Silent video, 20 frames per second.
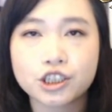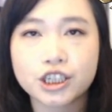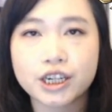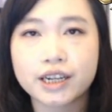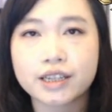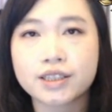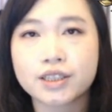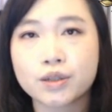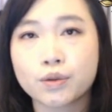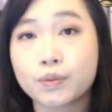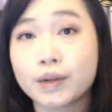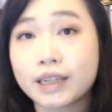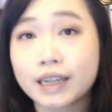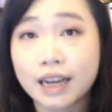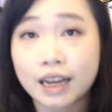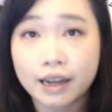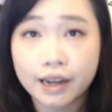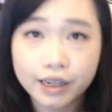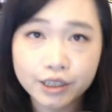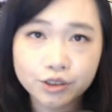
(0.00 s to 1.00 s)
chance to win
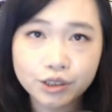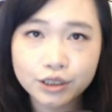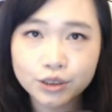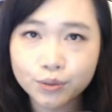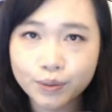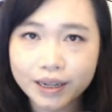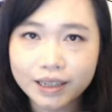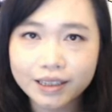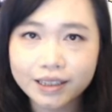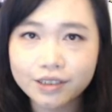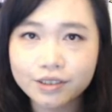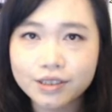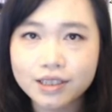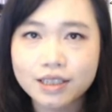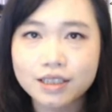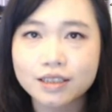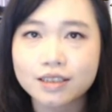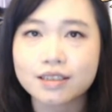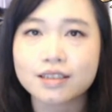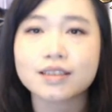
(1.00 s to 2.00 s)
100 Twilight
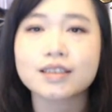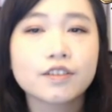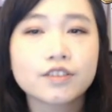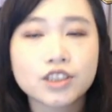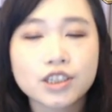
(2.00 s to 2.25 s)
crystals.